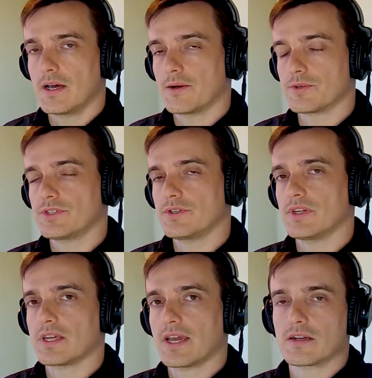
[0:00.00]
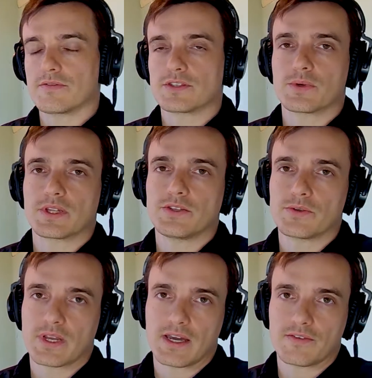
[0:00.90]
I was shooting out of a
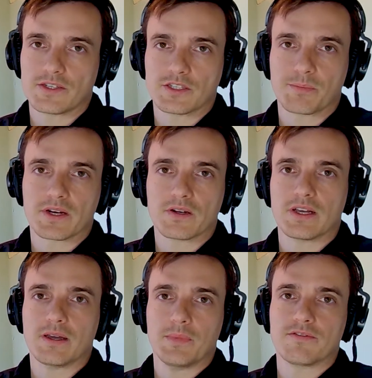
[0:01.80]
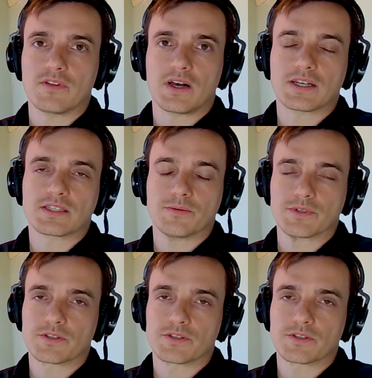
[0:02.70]
22.5 inch barrel, and my velocity was